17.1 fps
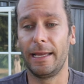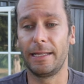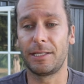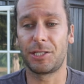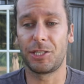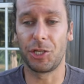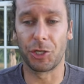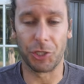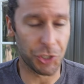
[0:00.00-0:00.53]

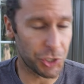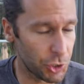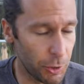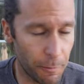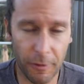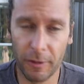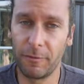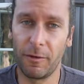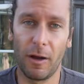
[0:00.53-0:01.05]
it's you're
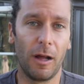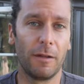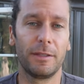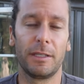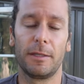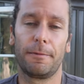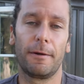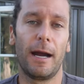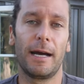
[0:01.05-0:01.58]
super involved
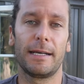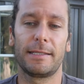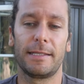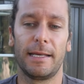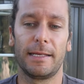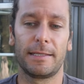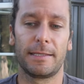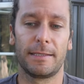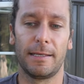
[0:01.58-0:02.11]
in the
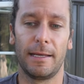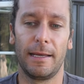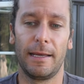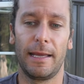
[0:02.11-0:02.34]
process